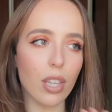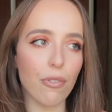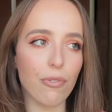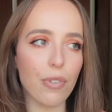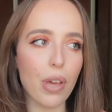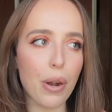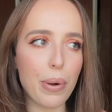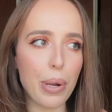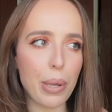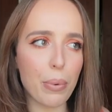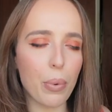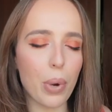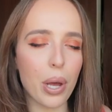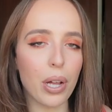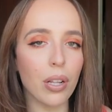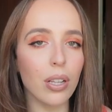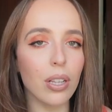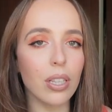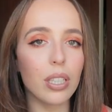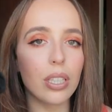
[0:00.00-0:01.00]
very
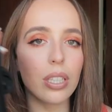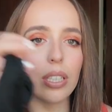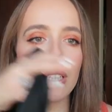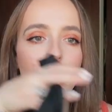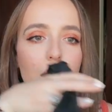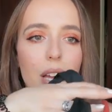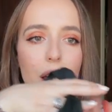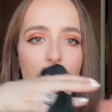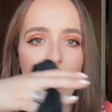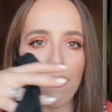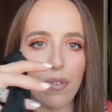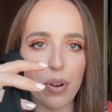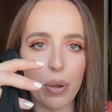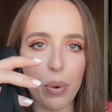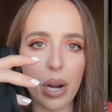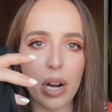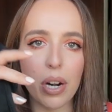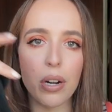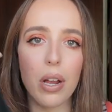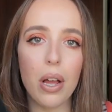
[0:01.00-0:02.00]
well
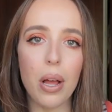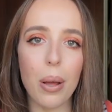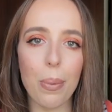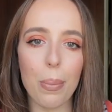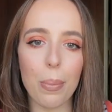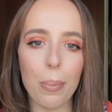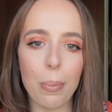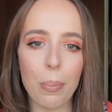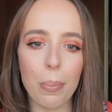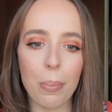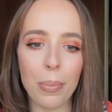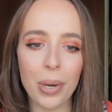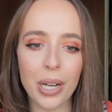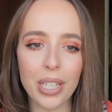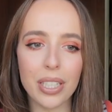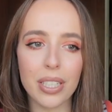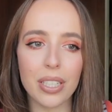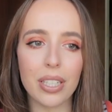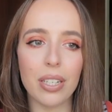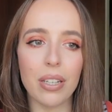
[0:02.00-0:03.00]
everywhere
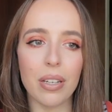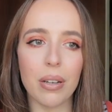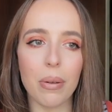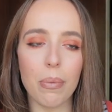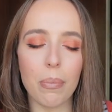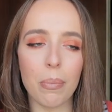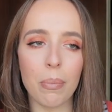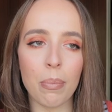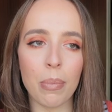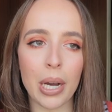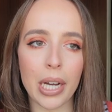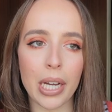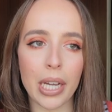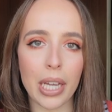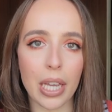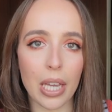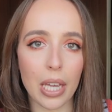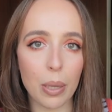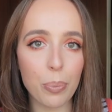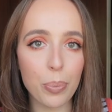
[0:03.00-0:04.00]
but
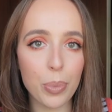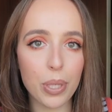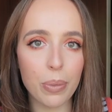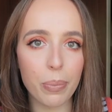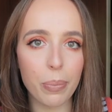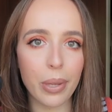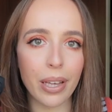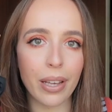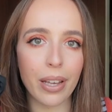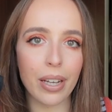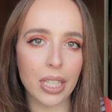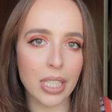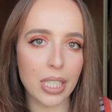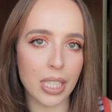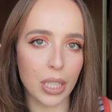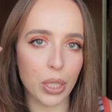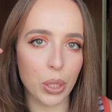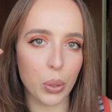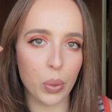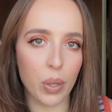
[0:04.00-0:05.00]
my hips, because
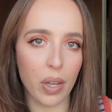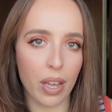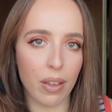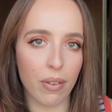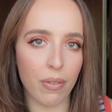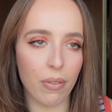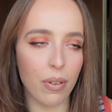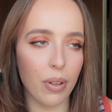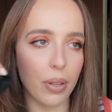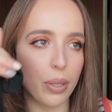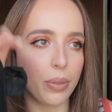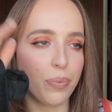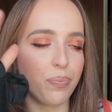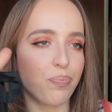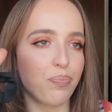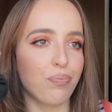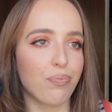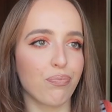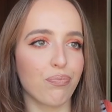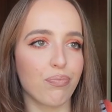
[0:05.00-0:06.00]
I do have
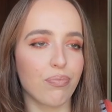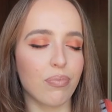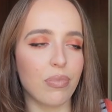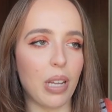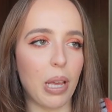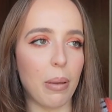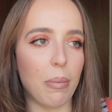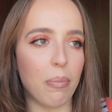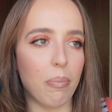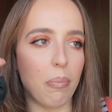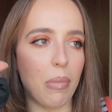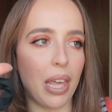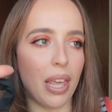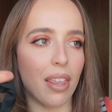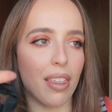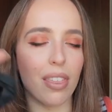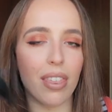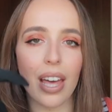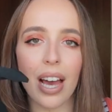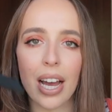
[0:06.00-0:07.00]

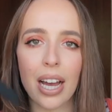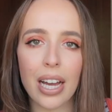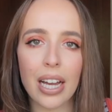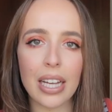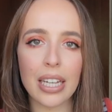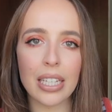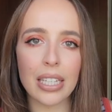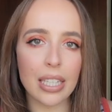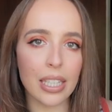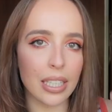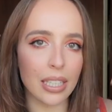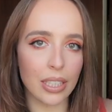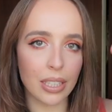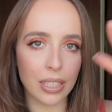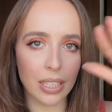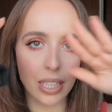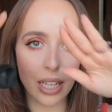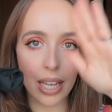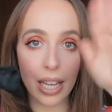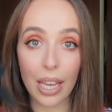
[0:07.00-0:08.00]
big thighs and